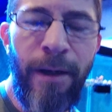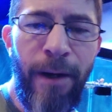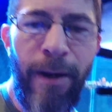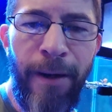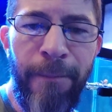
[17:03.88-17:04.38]

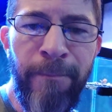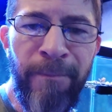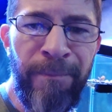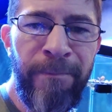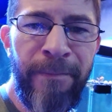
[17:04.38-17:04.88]

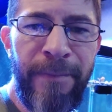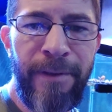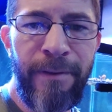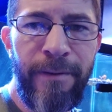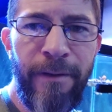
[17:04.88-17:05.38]

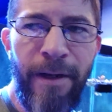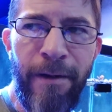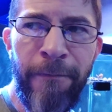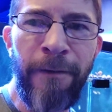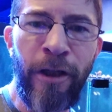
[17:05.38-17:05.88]
kind
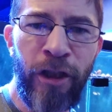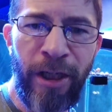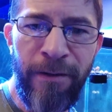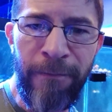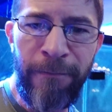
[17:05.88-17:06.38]
of
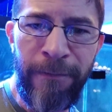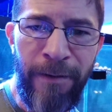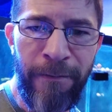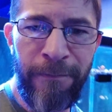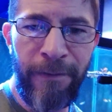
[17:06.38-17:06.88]
flushing of
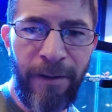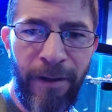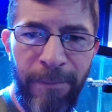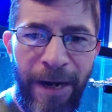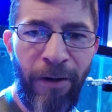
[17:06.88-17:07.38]

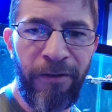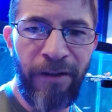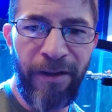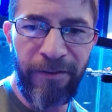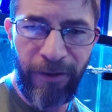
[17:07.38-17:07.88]

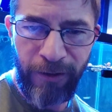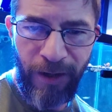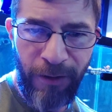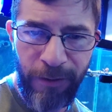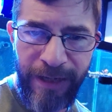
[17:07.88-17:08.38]
parasites that are
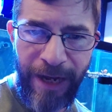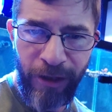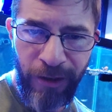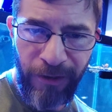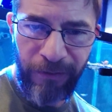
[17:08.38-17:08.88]
trying to
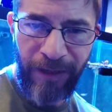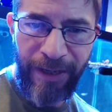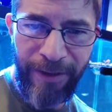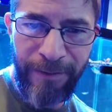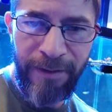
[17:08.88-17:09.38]
attach to the
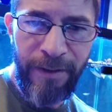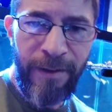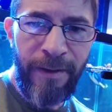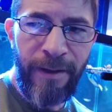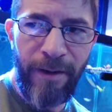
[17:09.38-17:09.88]
skin,
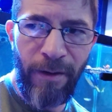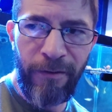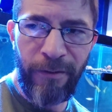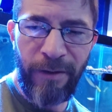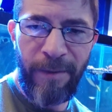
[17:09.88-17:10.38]
and
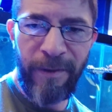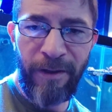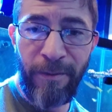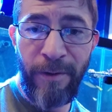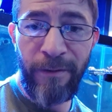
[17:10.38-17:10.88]
also keeping
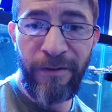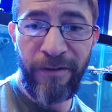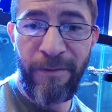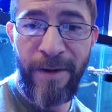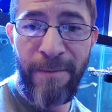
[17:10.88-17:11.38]
their immune
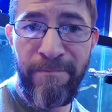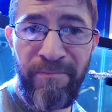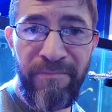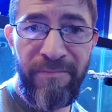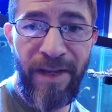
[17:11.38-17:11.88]
system up
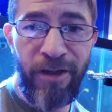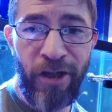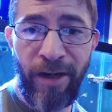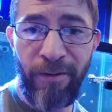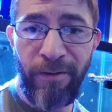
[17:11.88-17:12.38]
in
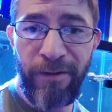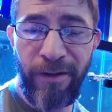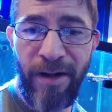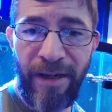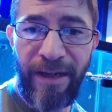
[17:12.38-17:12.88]
general, so they're
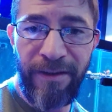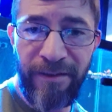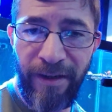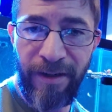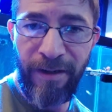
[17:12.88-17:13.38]
not getting
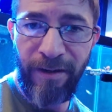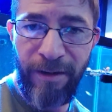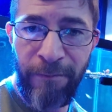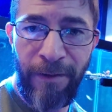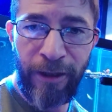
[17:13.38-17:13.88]
secondary
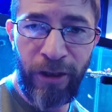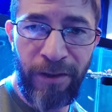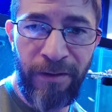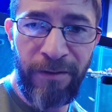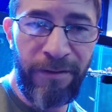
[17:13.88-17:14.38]

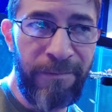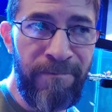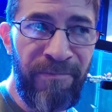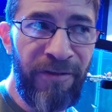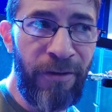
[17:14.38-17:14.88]
infections
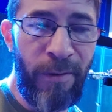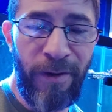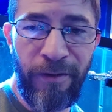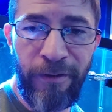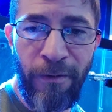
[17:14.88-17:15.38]
and so on
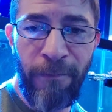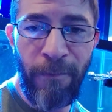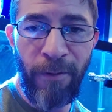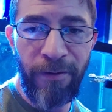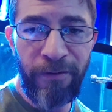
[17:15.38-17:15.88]
and so
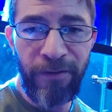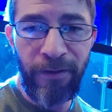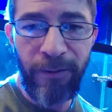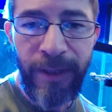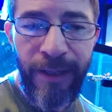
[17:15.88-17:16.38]
forth.
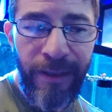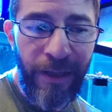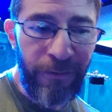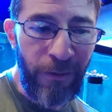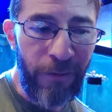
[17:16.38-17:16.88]
So
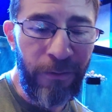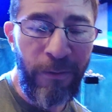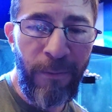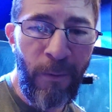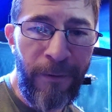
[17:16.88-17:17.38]
that's also
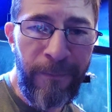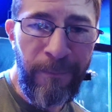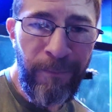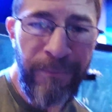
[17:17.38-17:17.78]
important.